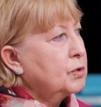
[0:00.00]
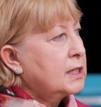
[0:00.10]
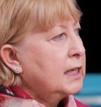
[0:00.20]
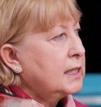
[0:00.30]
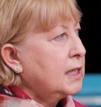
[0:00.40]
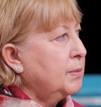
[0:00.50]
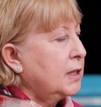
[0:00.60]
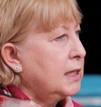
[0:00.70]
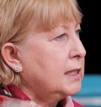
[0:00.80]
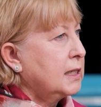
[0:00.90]
you'll see some of
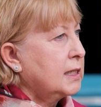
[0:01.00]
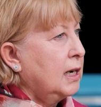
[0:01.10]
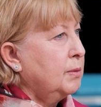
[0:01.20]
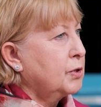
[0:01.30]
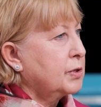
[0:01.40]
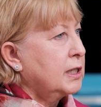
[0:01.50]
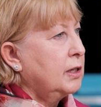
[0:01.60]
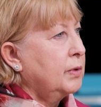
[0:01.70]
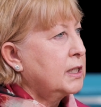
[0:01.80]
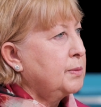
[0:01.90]
these examples in
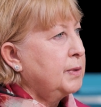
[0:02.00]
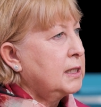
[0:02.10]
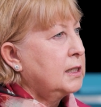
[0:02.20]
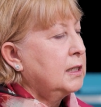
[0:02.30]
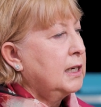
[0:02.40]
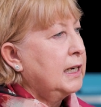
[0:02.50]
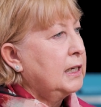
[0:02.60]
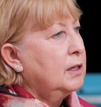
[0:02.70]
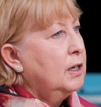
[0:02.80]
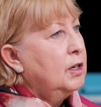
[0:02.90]
the recipes
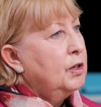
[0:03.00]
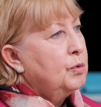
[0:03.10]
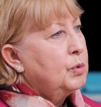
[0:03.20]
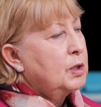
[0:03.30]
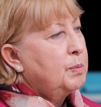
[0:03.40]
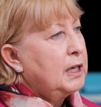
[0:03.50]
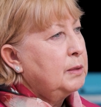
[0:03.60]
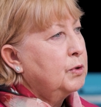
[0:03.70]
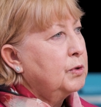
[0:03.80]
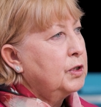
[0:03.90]
today with
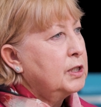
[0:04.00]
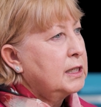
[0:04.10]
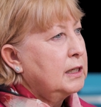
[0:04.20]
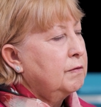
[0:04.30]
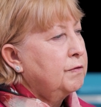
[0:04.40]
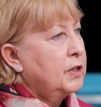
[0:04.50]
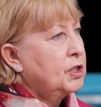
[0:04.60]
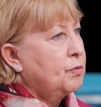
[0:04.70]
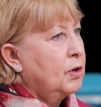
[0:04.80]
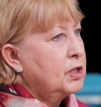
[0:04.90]
people using
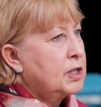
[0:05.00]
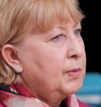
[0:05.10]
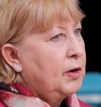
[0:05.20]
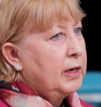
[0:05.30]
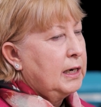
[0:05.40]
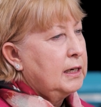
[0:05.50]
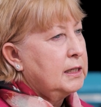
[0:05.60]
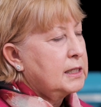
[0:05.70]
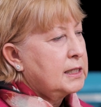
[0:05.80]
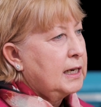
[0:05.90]
fresh rosemary
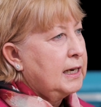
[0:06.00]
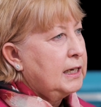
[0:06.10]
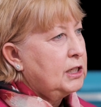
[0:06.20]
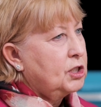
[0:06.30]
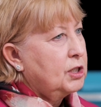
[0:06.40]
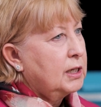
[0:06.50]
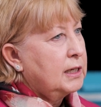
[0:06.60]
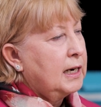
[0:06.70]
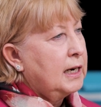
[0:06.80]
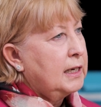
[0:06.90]
and sage,
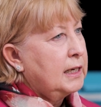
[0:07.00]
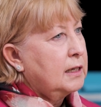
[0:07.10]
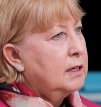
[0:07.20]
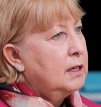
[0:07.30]
garlic,